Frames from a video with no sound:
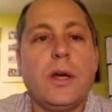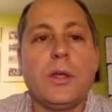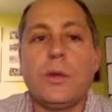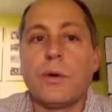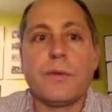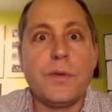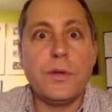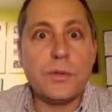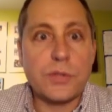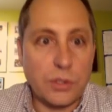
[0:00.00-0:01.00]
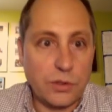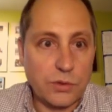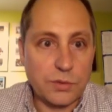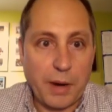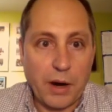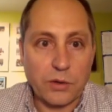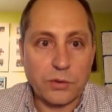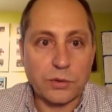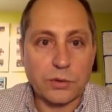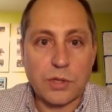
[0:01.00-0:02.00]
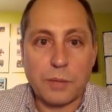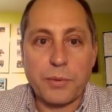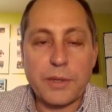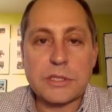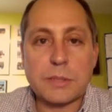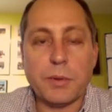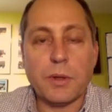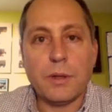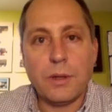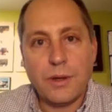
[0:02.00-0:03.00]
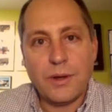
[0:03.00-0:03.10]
you refuse to use power tools on principle,